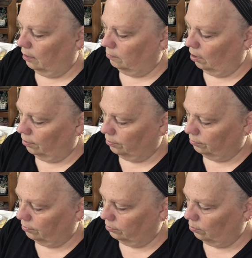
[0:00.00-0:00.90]
all
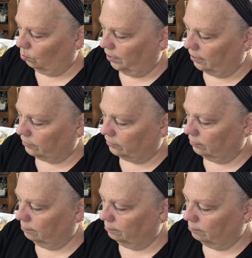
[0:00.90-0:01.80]
the weeks,
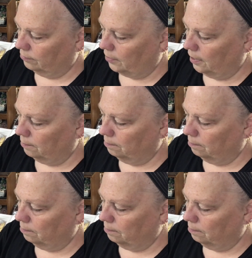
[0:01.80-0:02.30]
right?